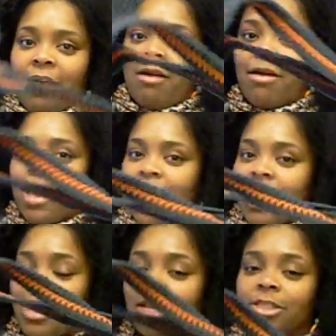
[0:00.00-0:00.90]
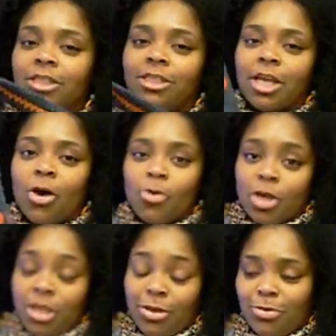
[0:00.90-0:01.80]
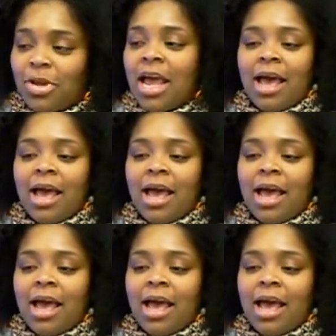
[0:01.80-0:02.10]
Okay, it is so cute.